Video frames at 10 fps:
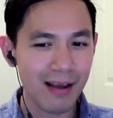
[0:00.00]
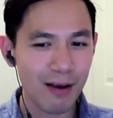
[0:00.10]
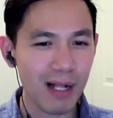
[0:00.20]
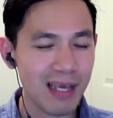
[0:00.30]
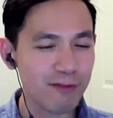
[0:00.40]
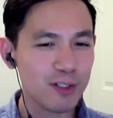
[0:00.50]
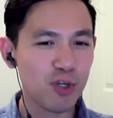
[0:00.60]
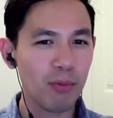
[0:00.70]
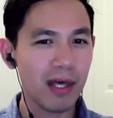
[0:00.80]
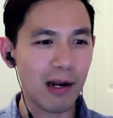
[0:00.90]
Well, you have to
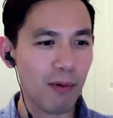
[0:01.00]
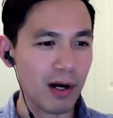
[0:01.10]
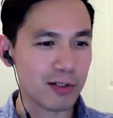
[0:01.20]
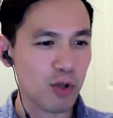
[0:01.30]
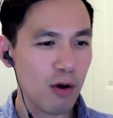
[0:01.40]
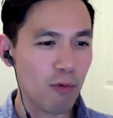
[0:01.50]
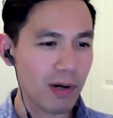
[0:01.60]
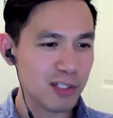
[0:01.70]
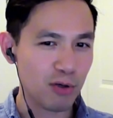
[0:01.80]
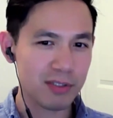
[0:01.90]
show me that it works. What
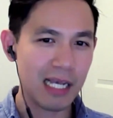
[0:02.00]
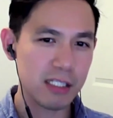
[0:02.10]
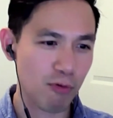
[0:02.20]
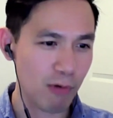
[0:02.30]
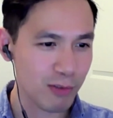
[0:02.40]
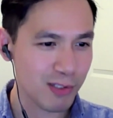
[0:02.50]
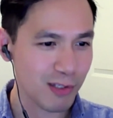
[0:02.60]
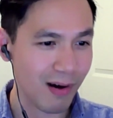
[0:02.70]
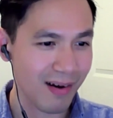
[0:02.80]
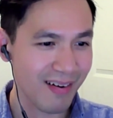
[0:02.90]
is your Tesla
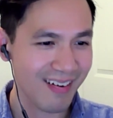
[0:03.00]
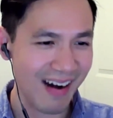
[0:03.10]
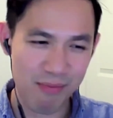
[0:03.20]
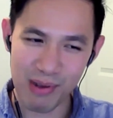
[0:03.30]
Roadster, right?